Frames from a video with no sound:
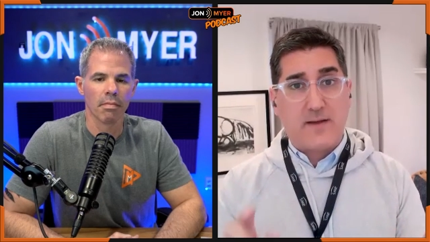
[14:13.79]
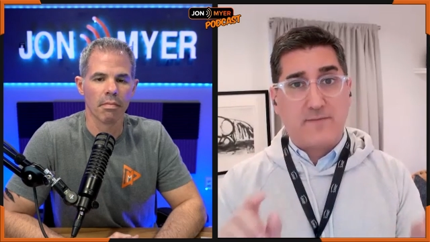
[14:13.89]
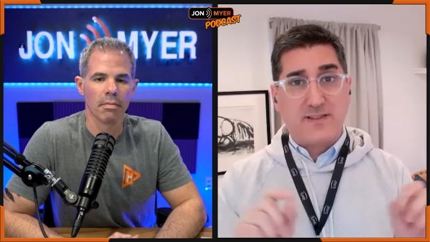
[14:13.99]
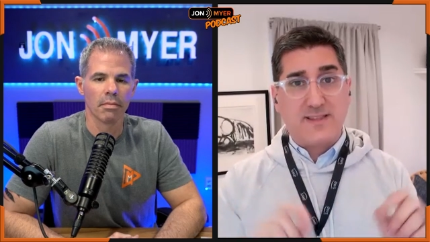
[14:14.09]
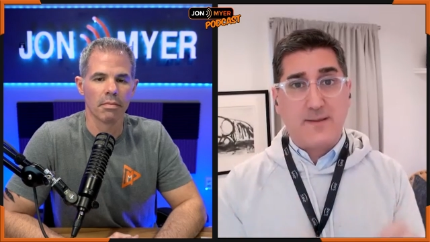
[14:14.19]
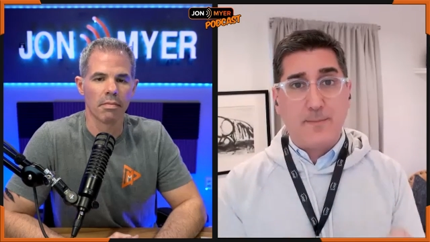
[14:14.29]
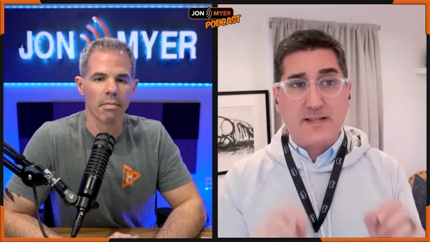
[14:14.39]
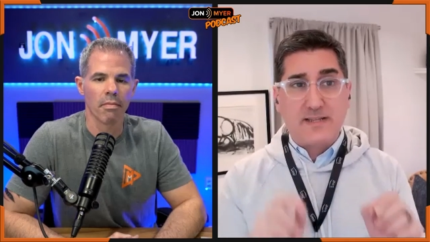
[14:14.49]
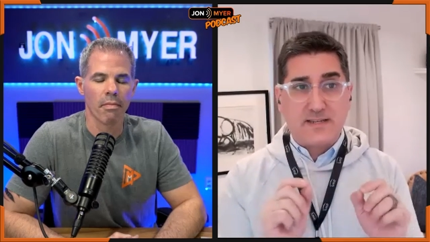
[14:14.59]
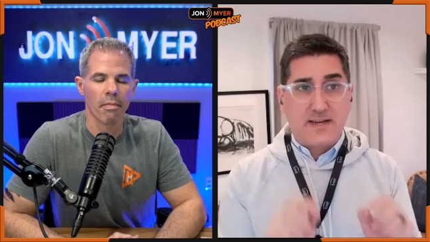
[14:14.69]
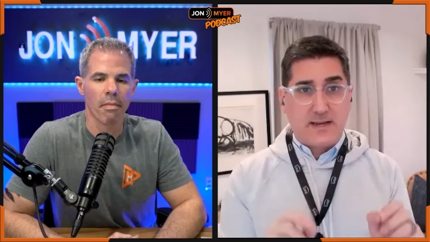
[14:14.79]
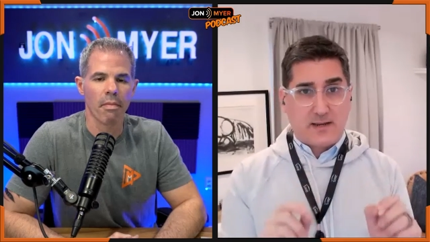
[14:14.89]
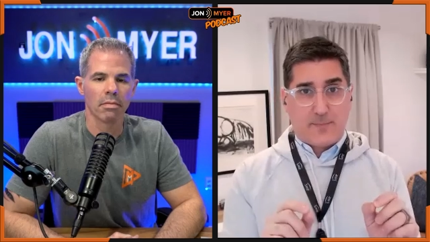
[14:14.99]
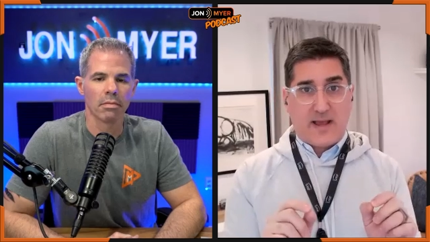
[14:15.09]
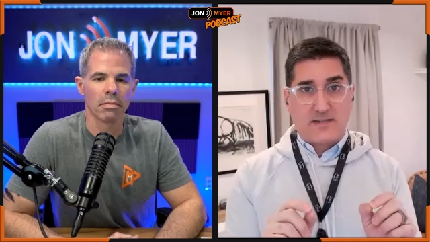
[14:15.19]
Speaker 1: have limited seating
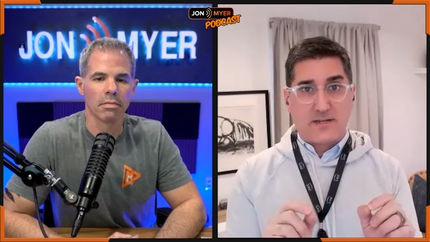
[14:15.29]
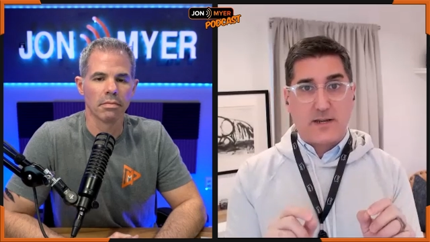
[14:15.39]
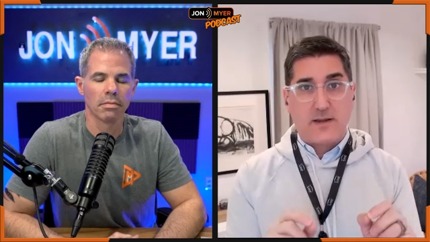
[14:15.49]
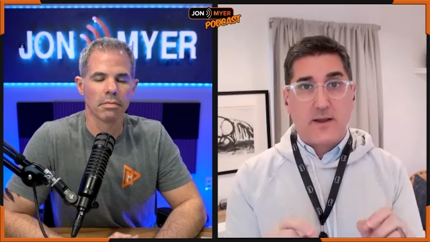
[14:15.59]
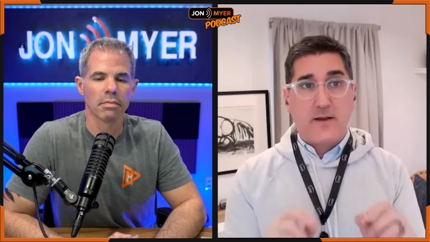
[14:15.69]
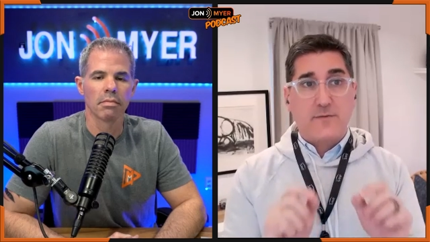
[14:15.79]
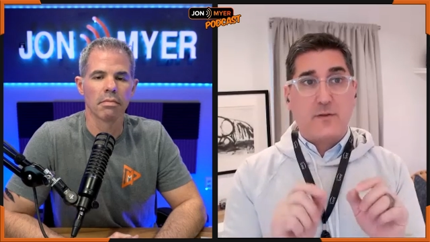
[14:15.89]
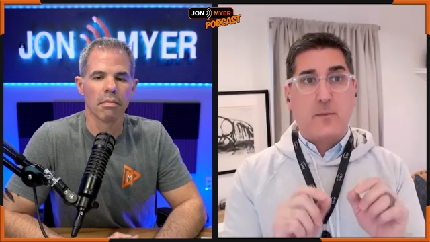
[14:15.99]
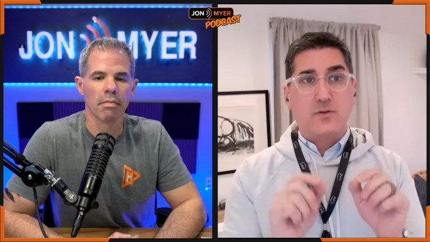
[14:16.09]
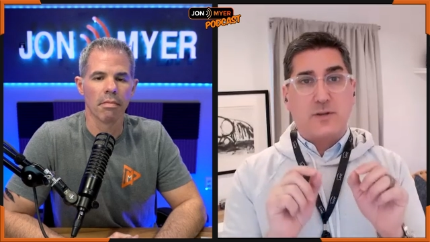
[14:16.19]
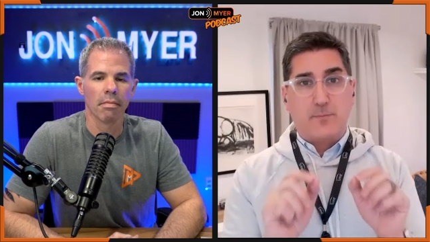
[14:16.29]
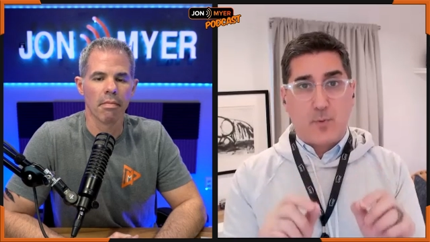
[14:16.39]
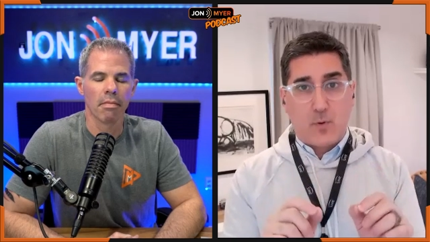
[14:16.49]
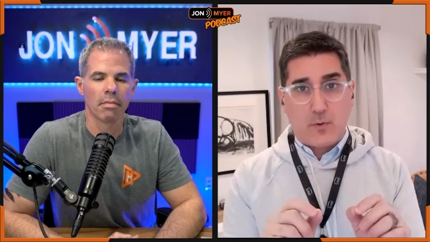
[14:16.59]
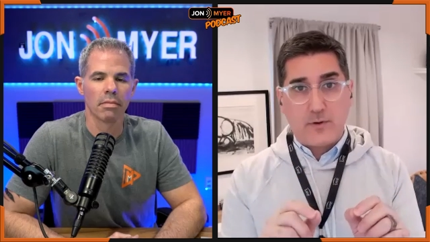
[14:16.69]
capacity for the most
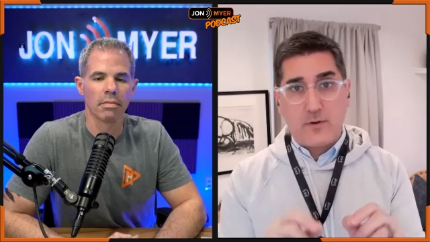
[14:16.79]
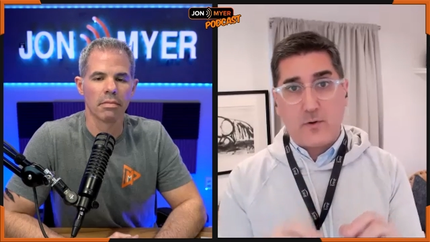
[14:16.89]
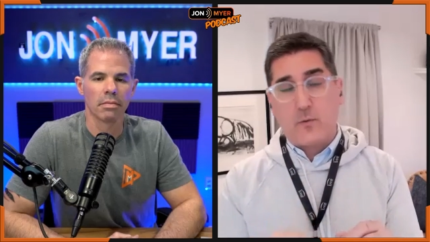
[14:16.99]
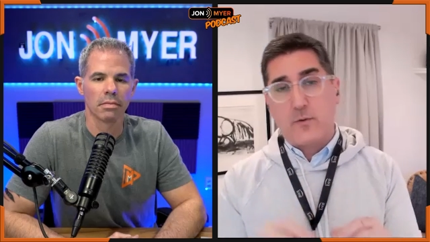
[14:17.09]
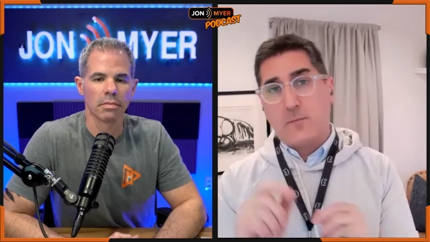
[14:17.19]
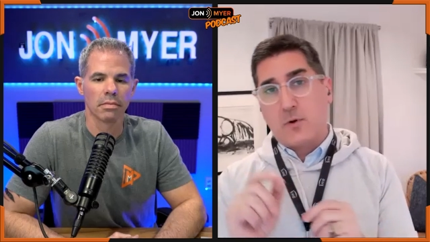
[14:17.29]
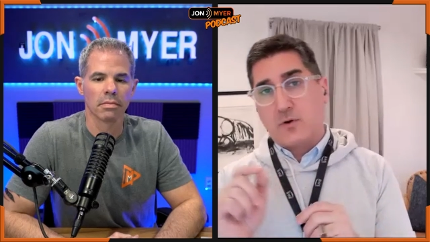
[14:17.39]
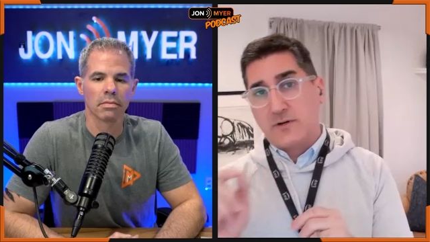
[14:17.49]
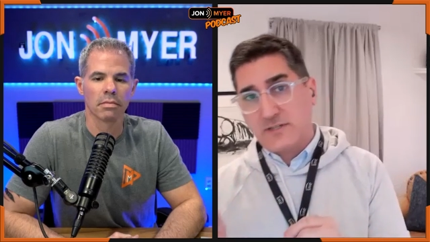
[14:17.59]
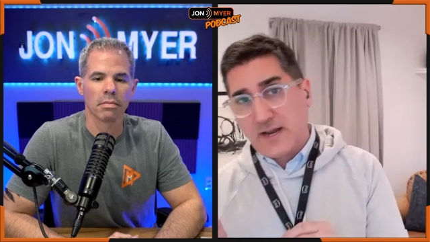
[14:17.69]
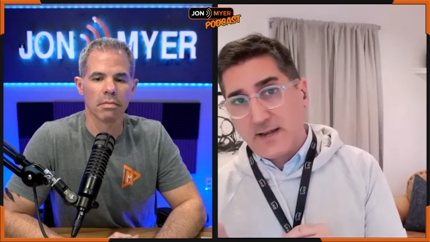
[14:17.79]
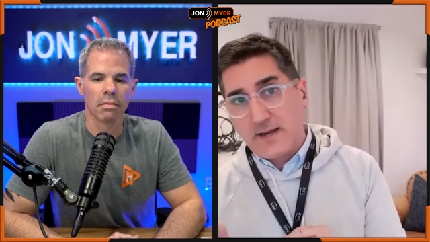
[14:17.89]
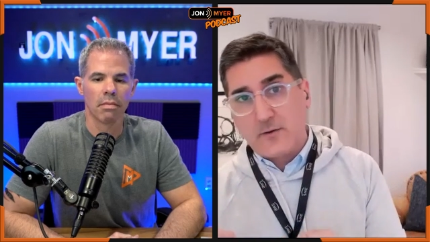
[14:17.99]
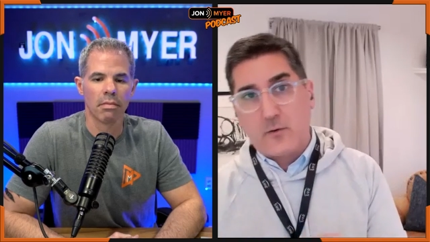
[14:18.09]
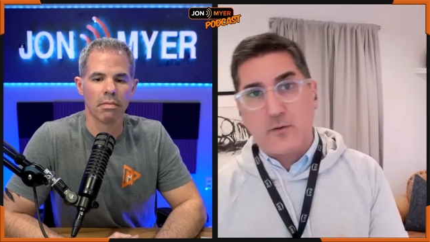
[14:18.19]
important or the more
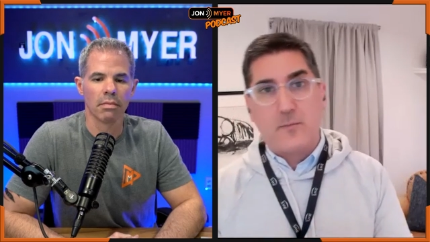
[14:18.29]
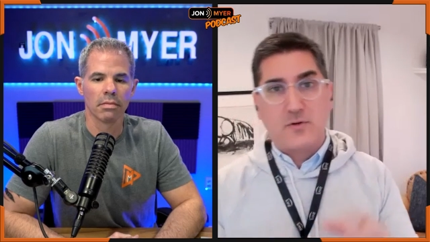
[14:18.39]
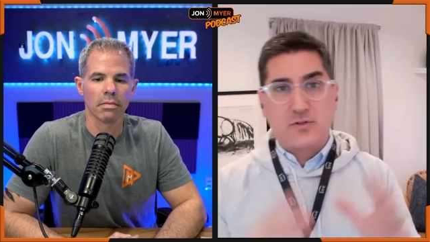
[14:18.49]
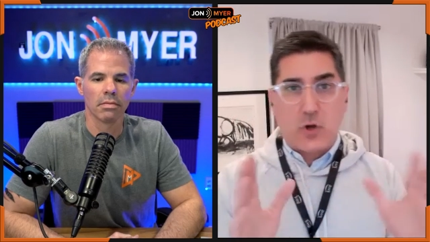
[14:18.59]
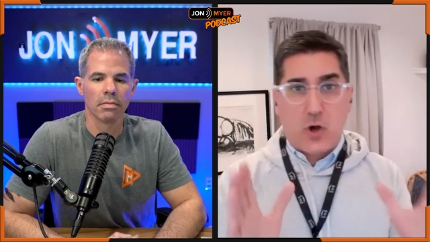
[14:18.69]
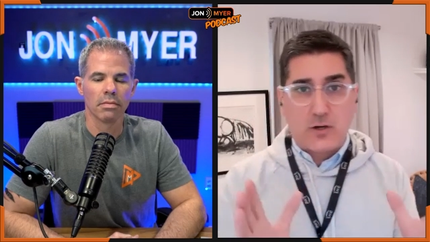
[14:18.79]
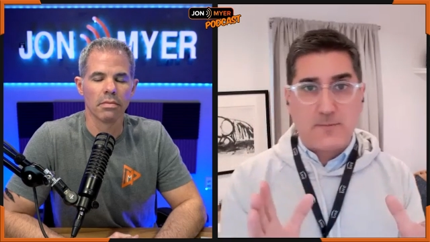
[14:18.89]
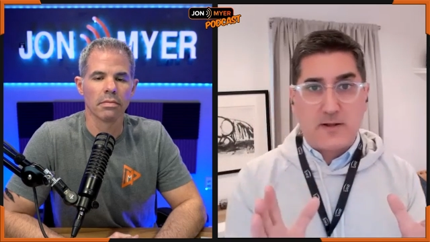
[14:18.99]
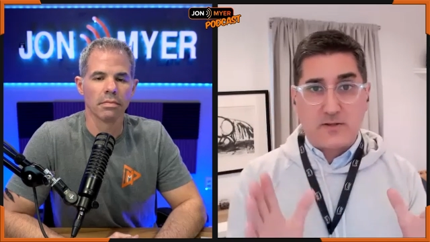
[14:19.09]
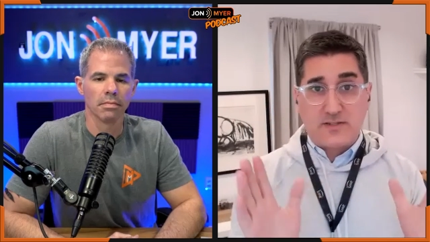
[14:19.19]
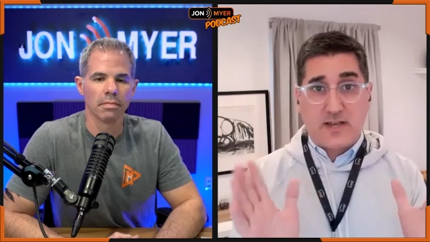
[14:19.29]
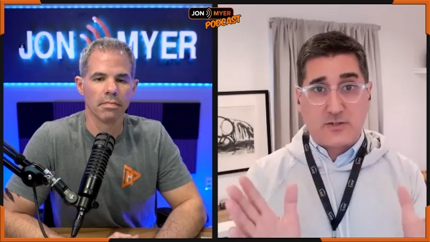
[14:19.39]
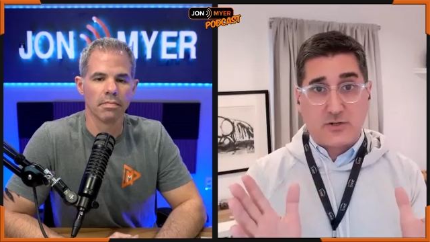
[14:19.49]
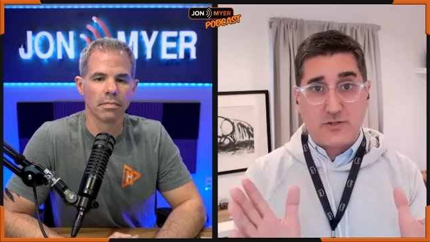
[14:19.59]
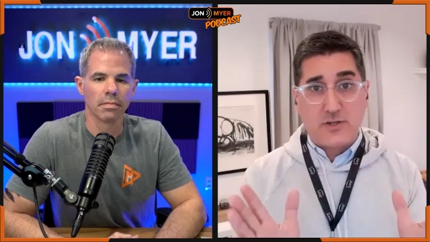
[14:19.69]
exciting or the most talked about
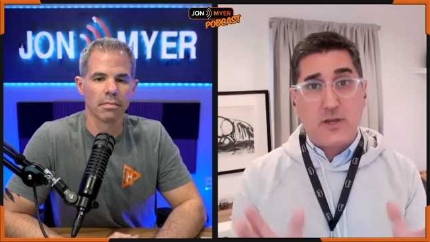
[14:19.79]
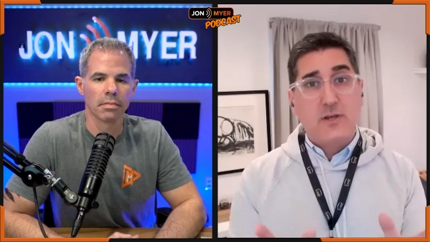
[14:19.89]
sessions.